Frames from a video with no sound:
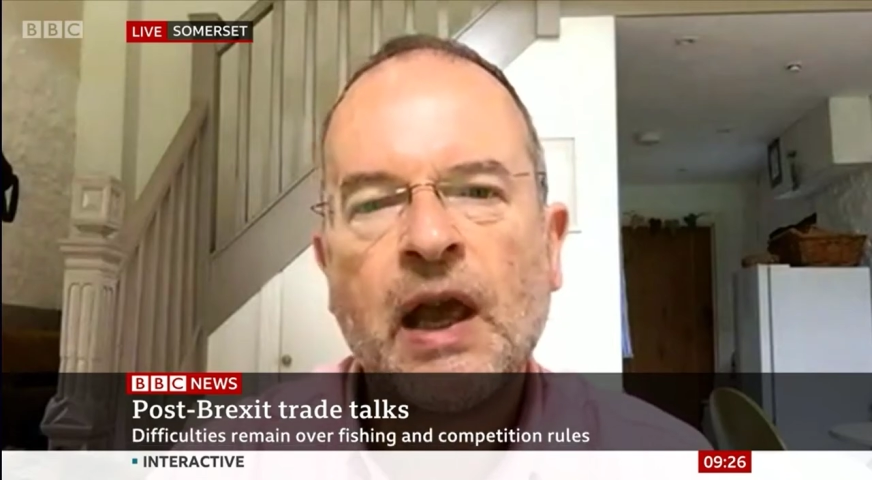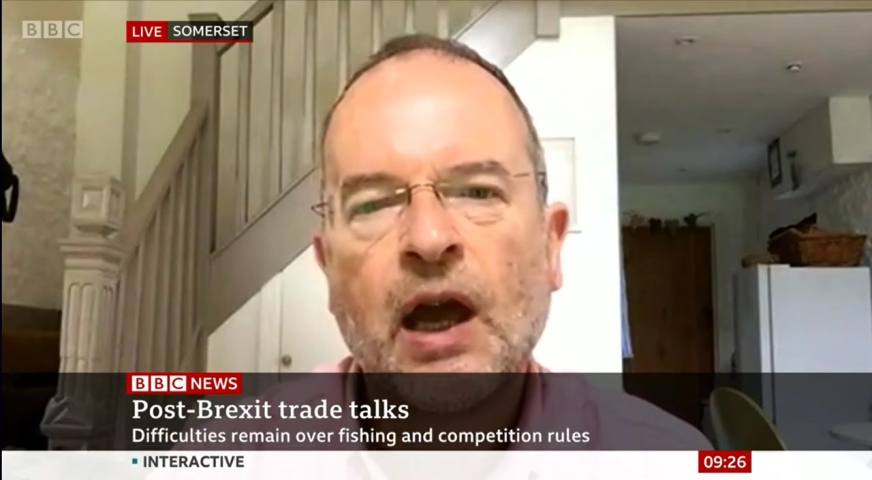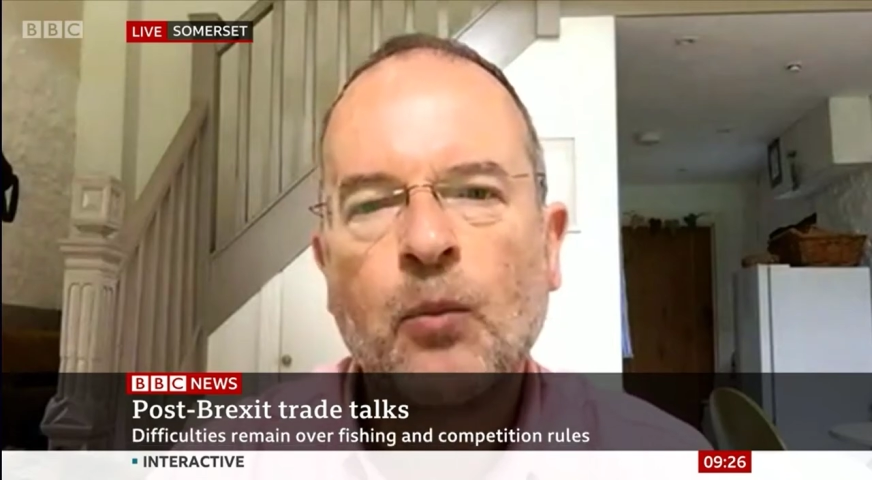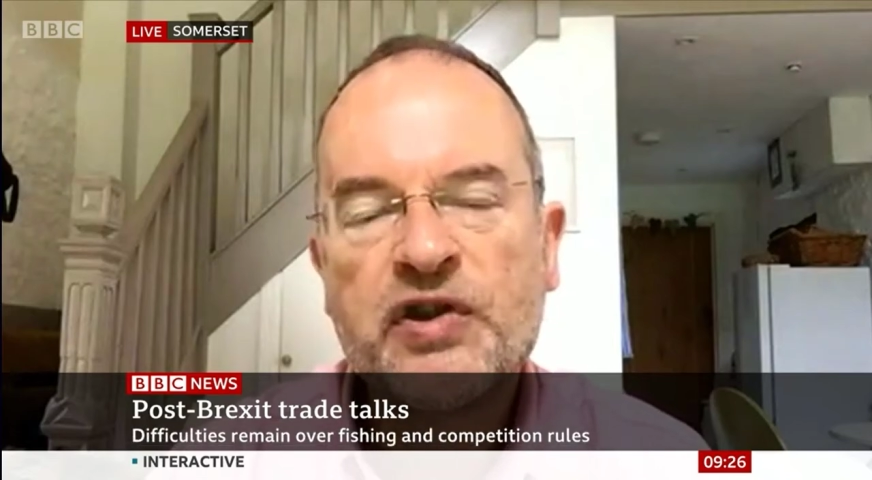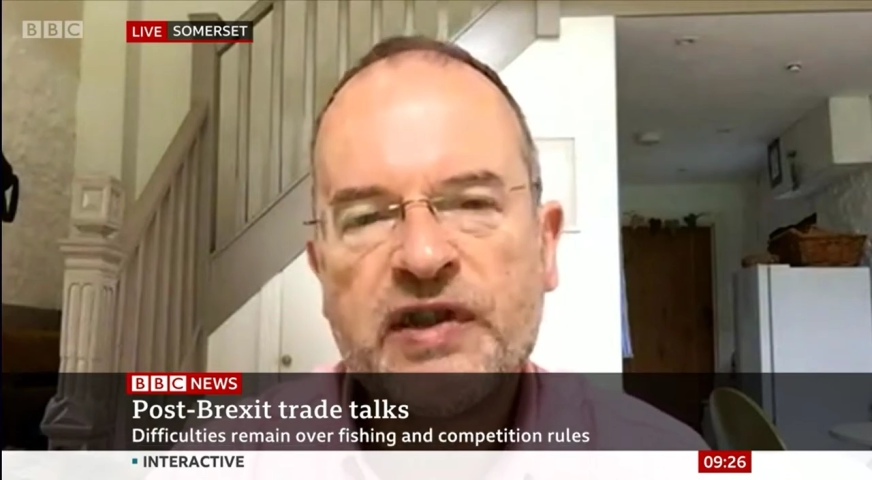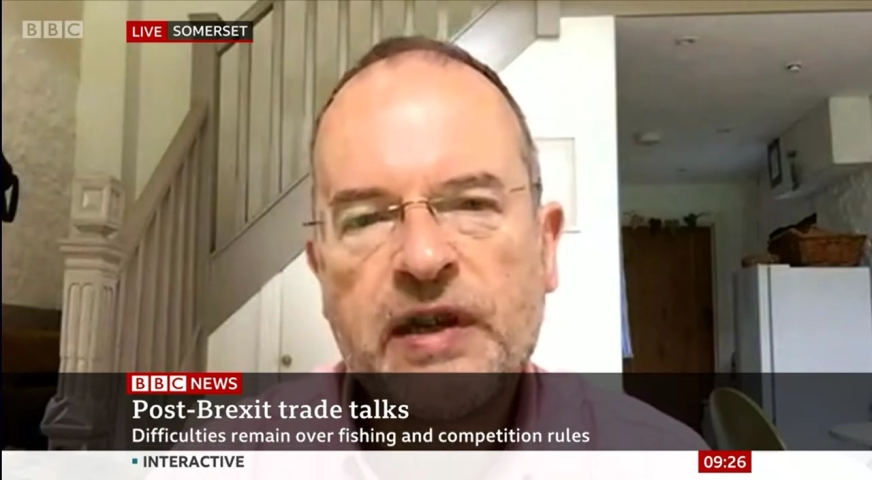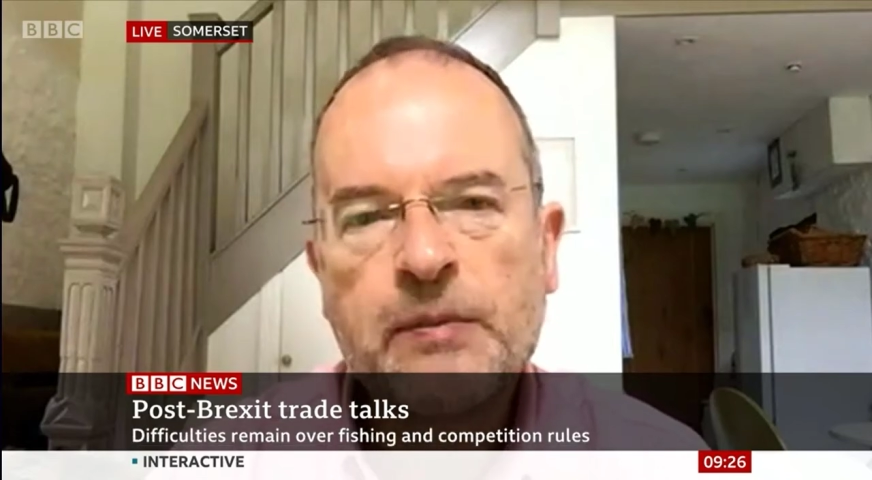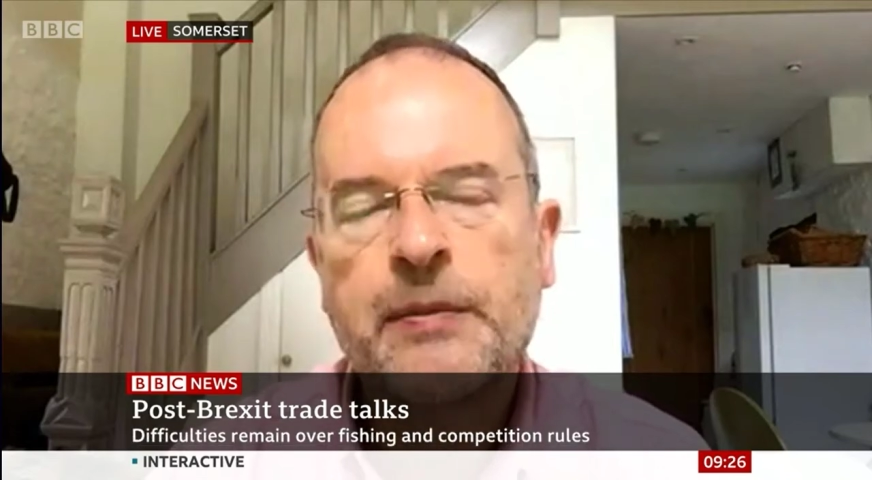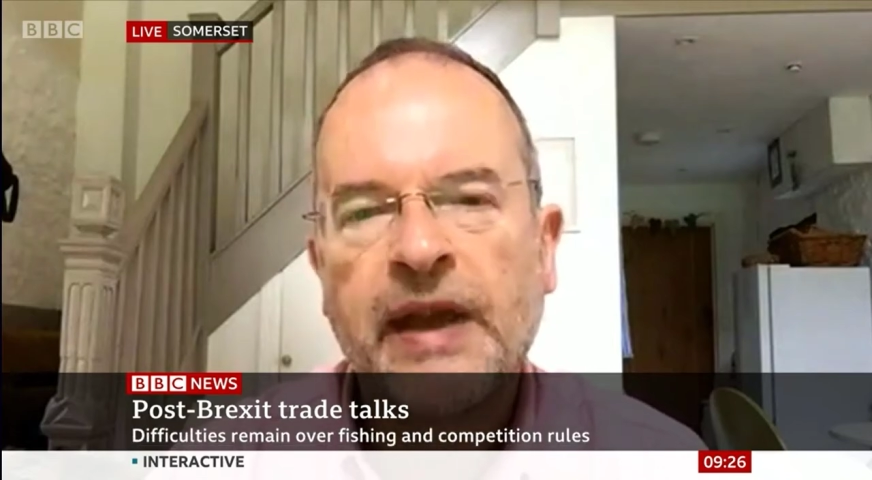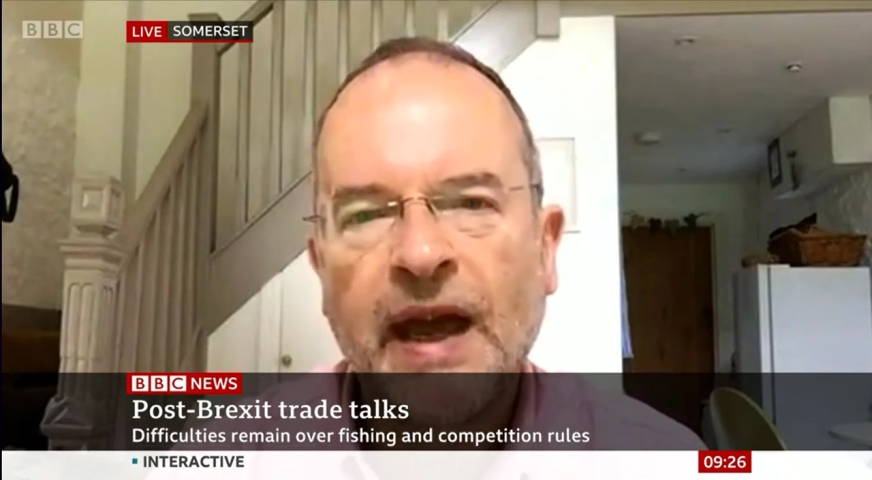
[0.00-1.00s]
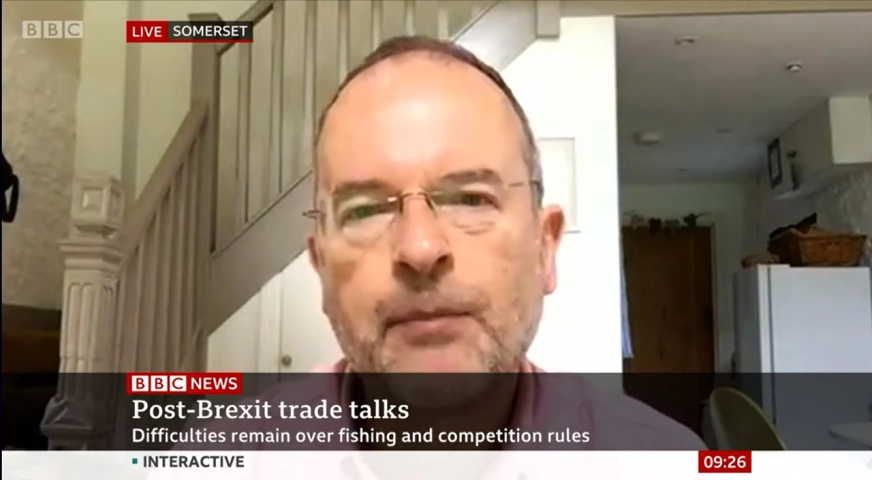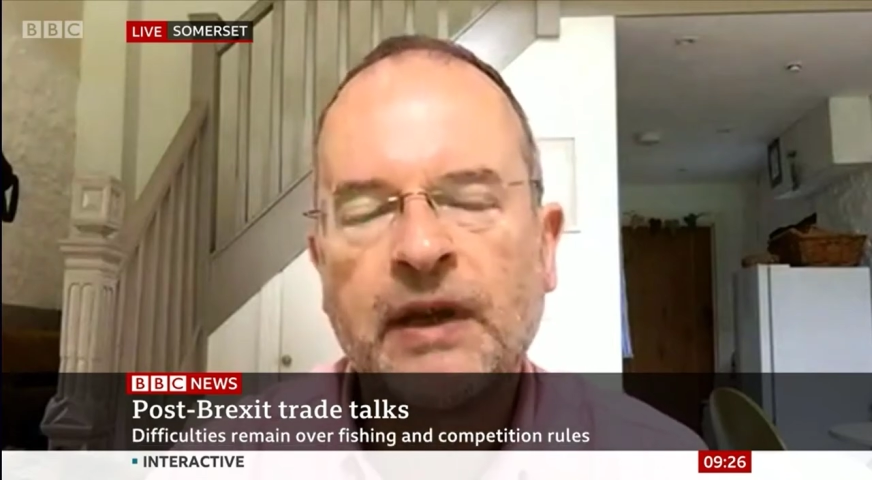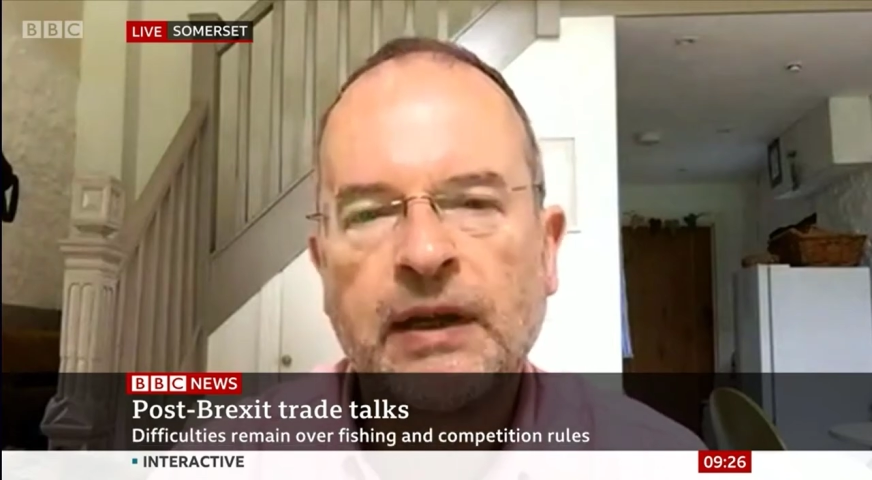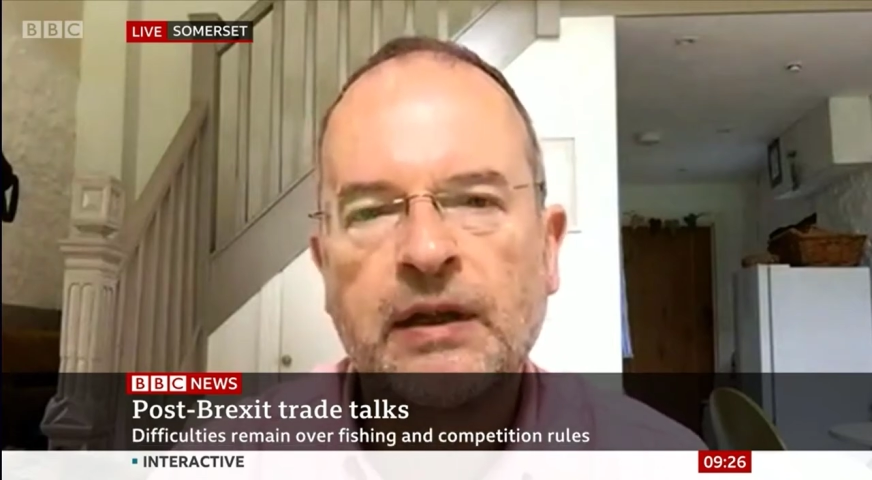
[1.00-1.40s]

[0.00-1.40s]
And what seems to be happening,